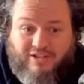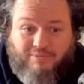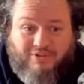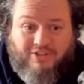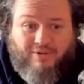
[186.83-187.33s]

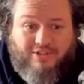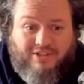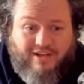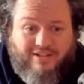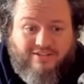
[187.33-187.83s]
Xbox
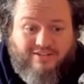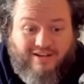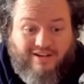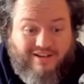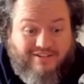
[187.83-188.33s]
Series X
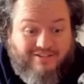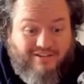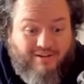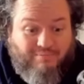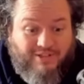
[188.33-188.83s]
and S
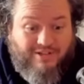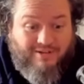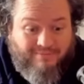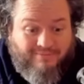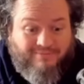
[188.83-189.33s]
and PC.